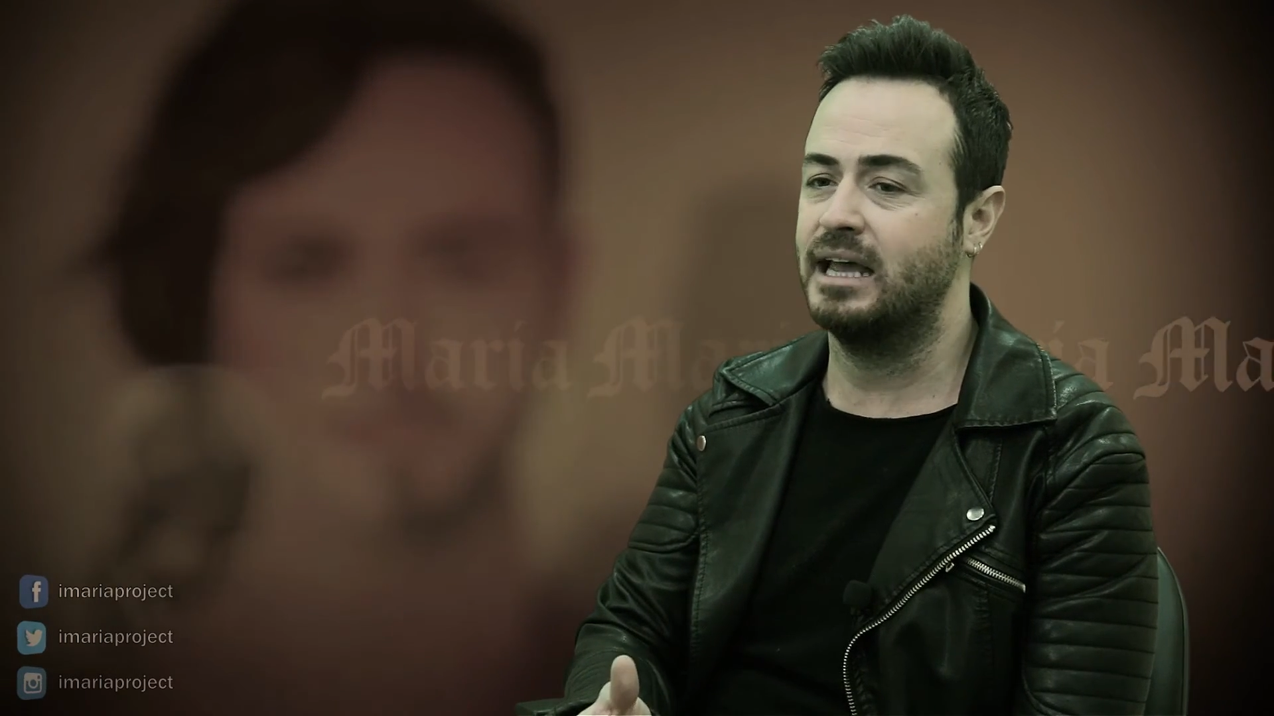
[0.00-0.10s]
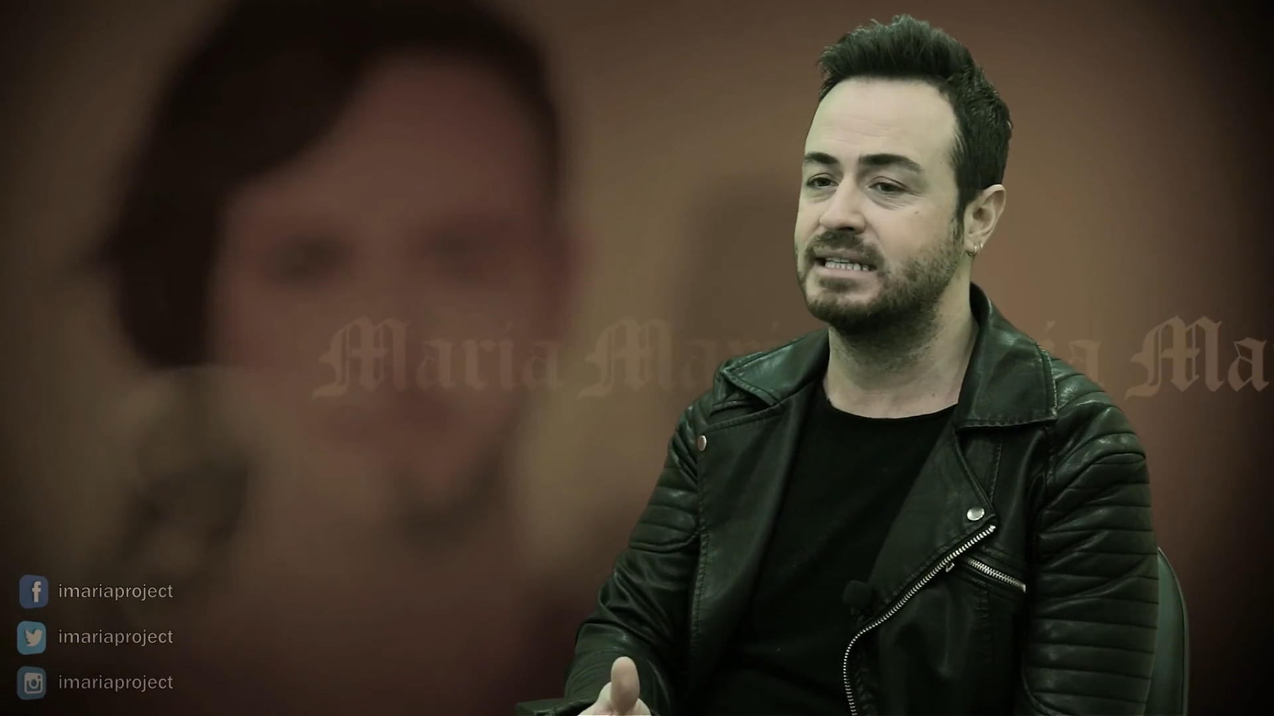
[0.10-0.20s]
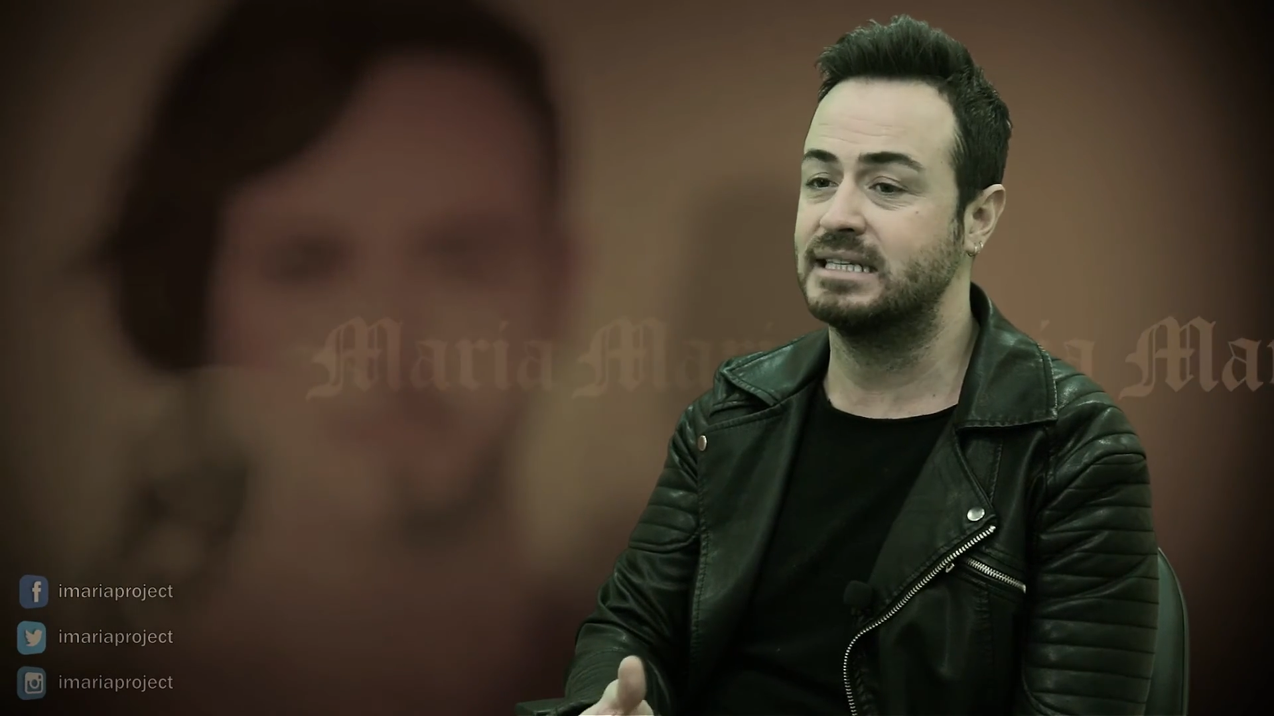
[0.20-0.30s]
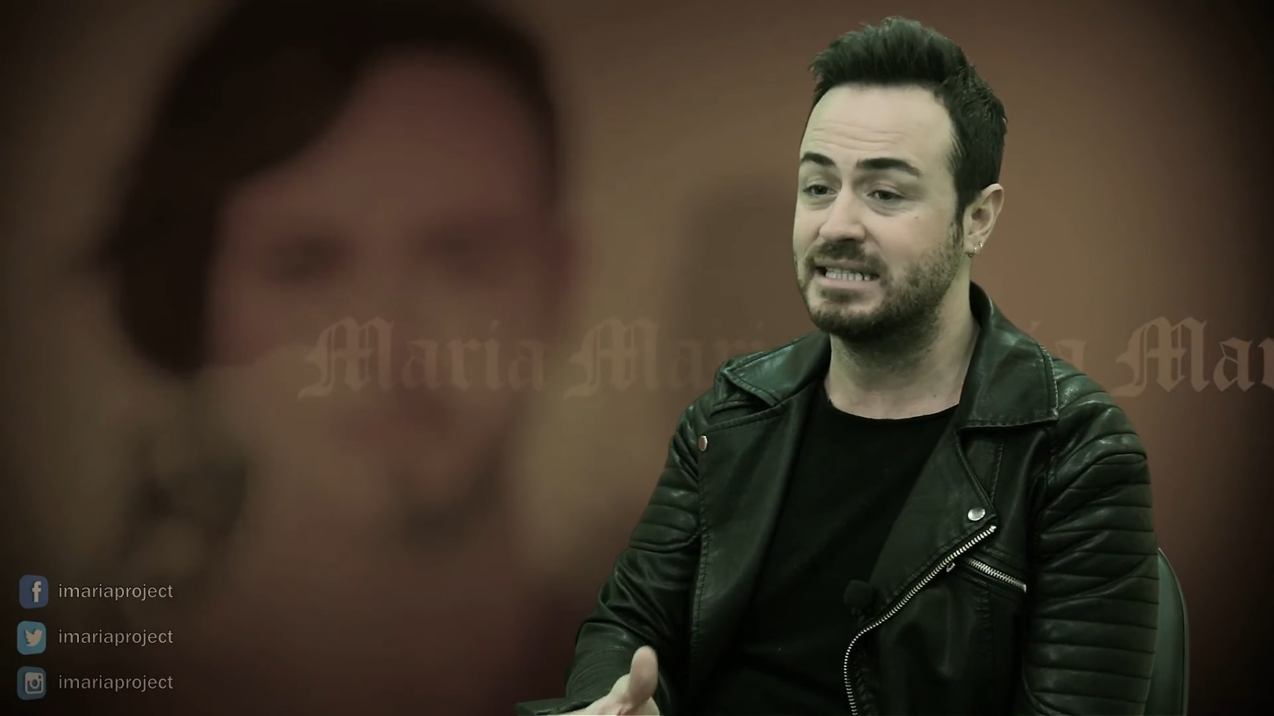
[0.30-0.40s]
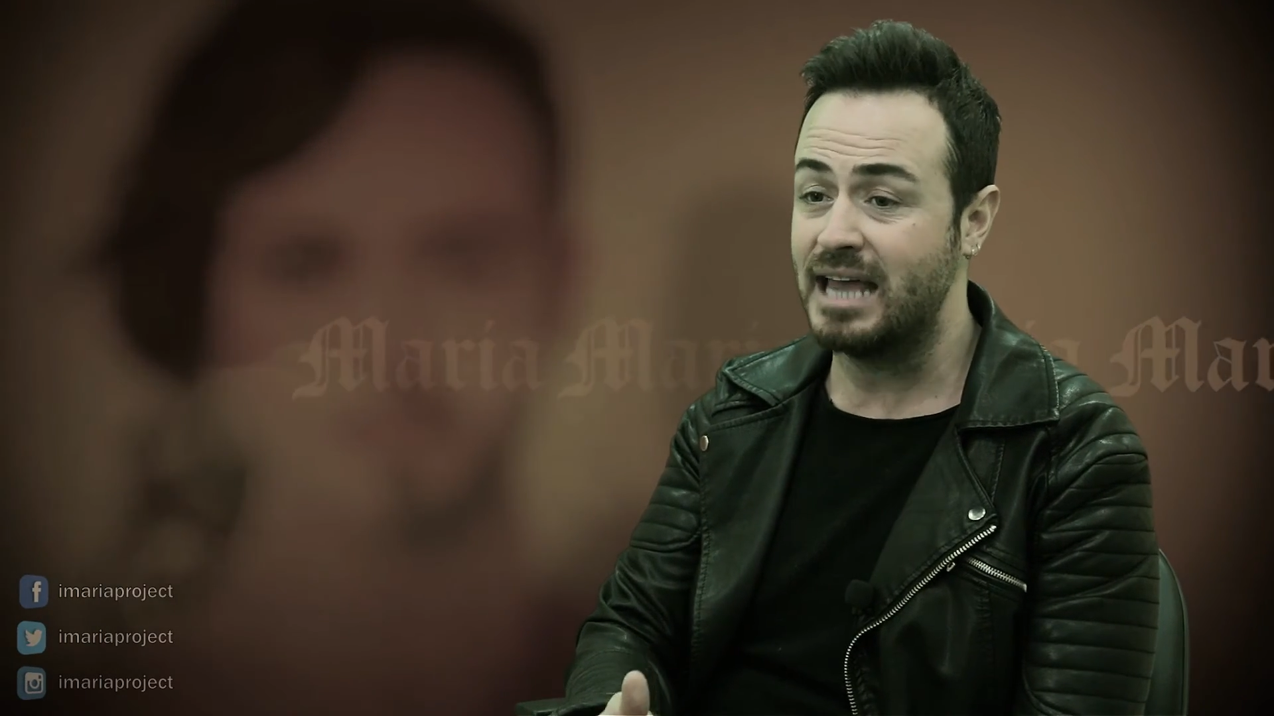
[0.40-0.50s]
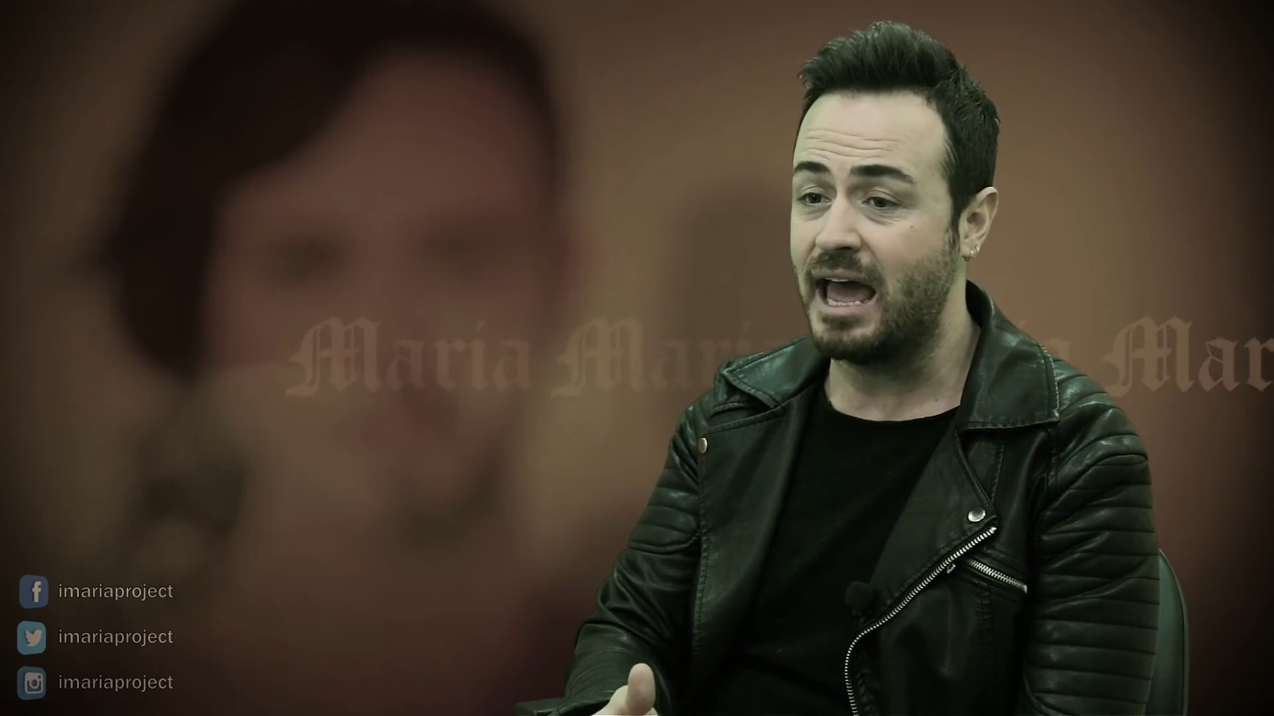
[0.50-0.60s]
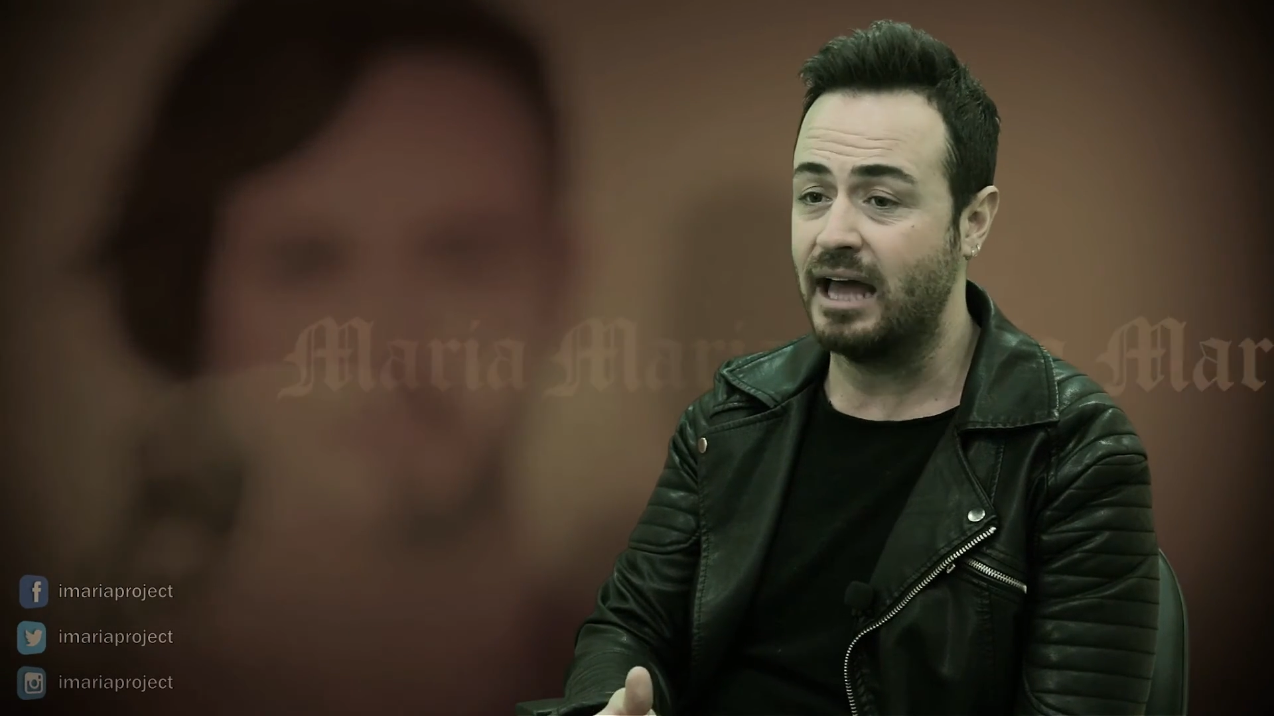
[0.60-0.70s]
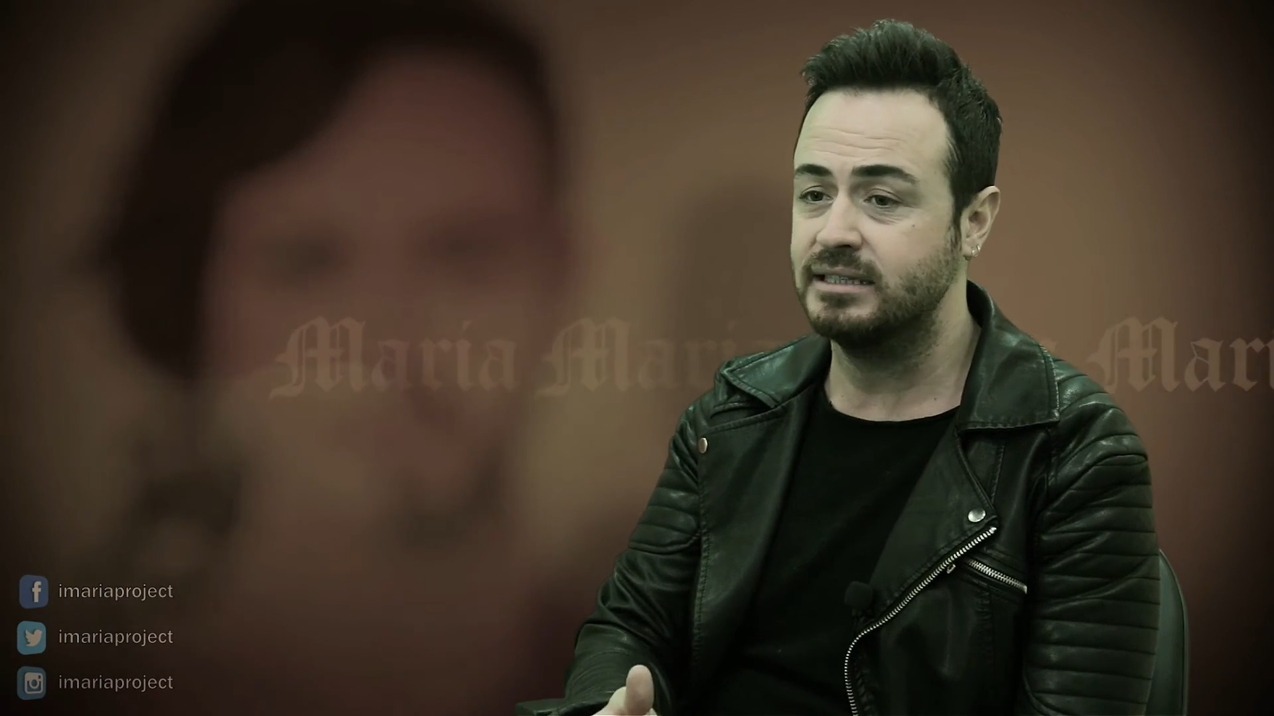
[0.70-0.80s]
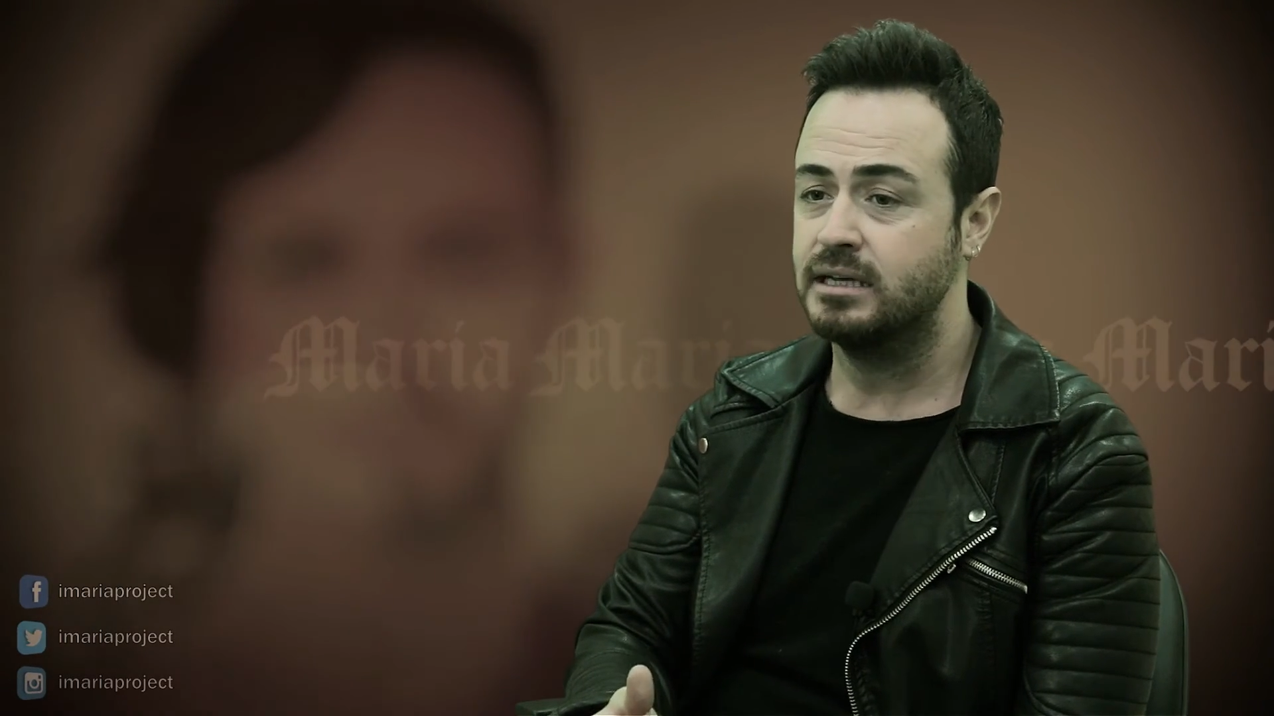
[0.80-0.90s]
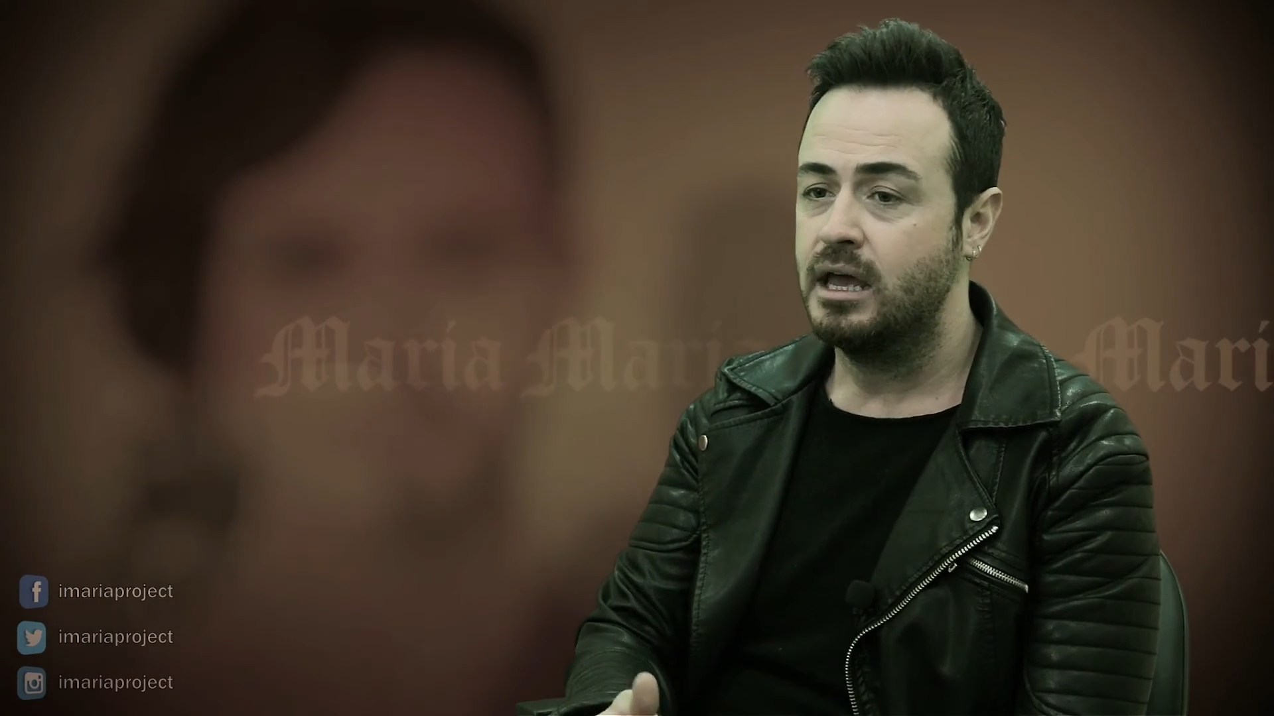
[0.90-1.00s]
as I
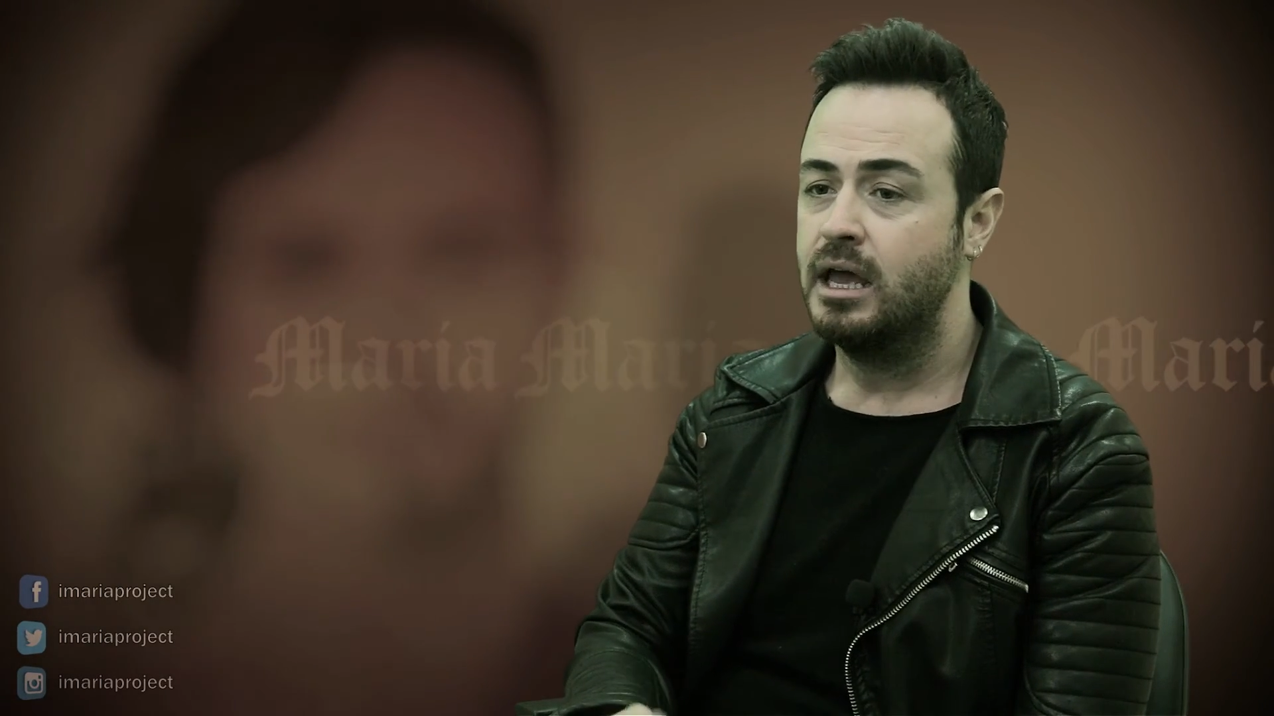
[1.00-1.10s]
said,